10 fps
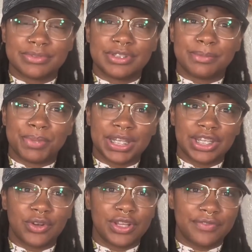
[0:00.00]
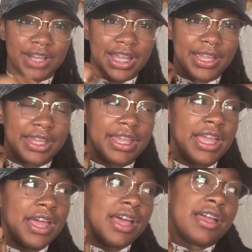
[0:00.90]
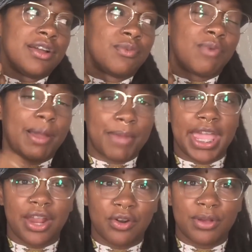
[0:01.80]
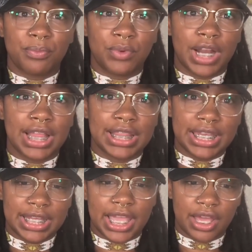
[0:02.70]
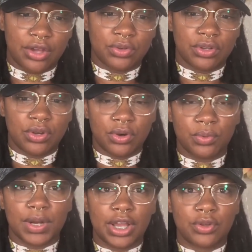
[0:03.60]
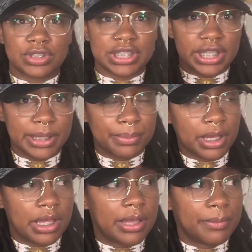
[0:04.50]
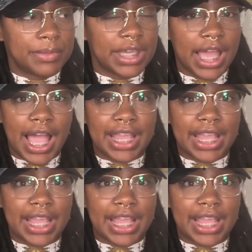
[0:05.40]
depending on if I wrap my hair up when I lay down or when I go to sleep, yeah, I